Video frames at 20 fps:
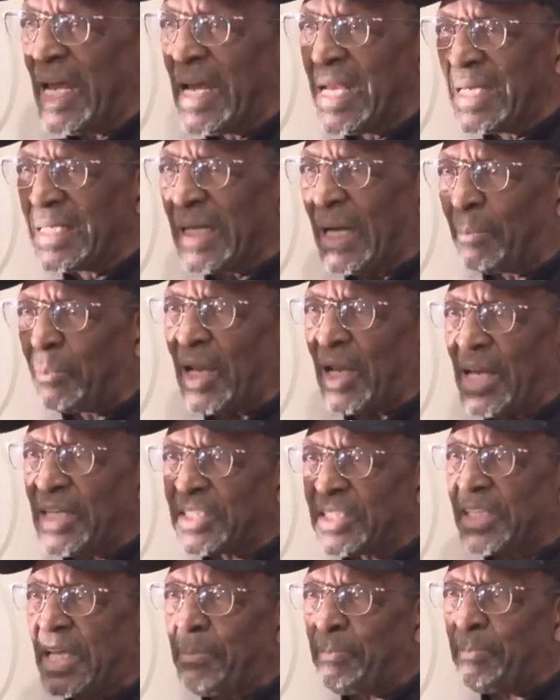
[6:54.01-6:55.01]

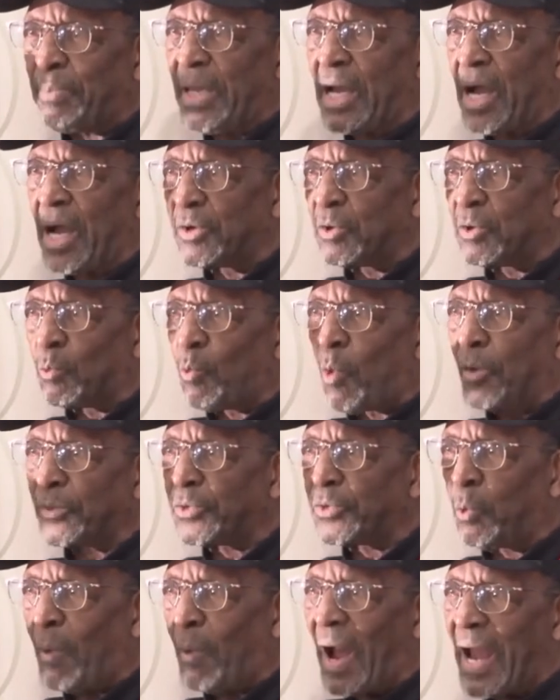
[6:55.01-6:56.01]
NAACP under
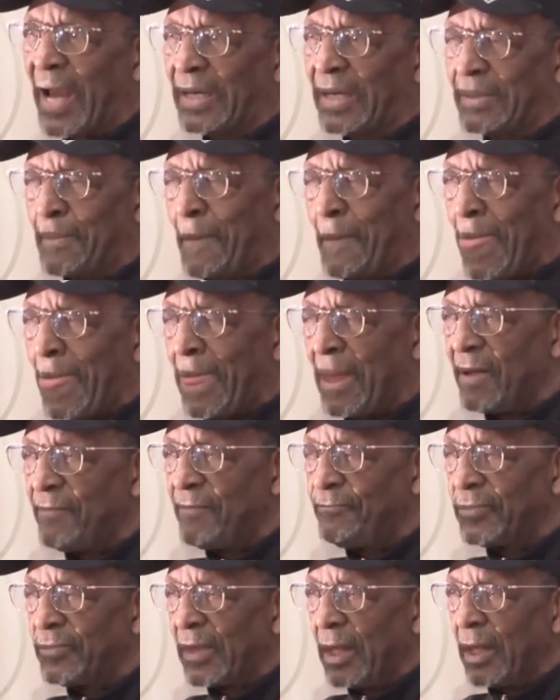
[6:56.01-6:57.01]
Walter White.
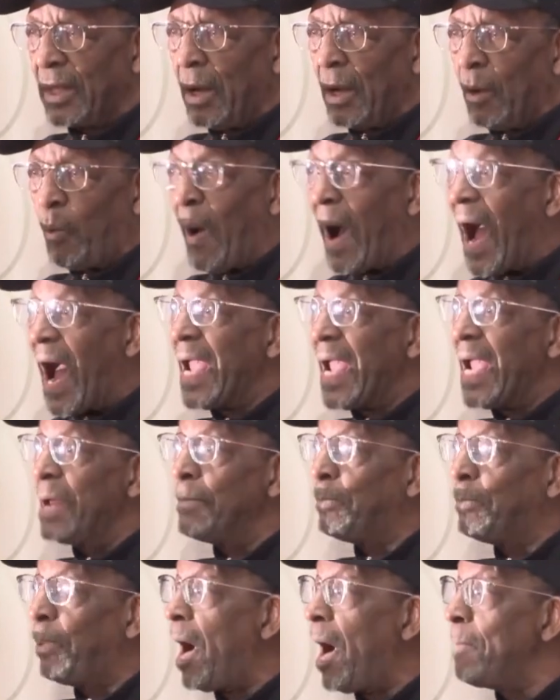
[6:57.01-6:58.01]
Why?
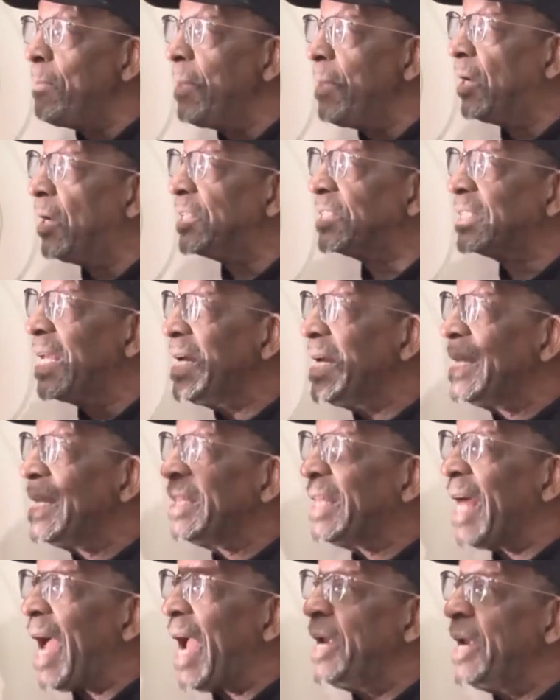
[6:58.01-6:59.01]
In part because
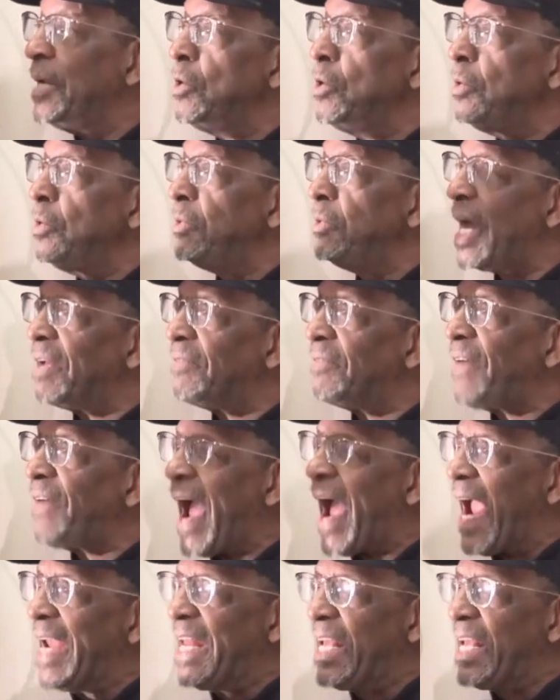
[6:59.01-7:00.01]
they knew that
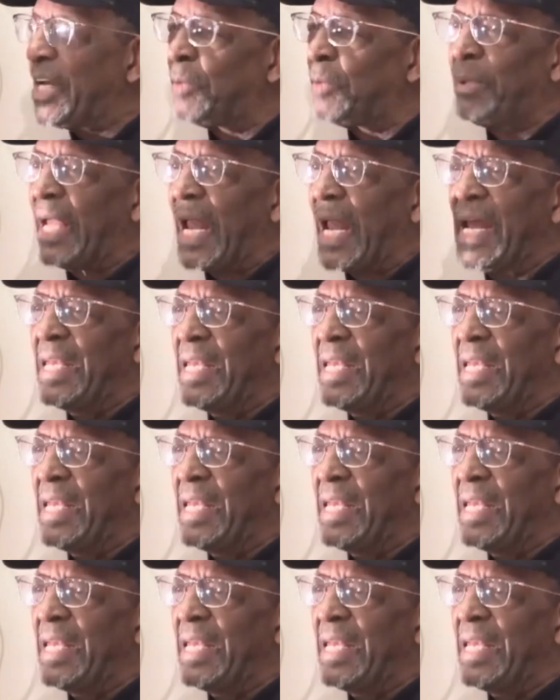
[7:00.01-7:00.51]
if Haiti could be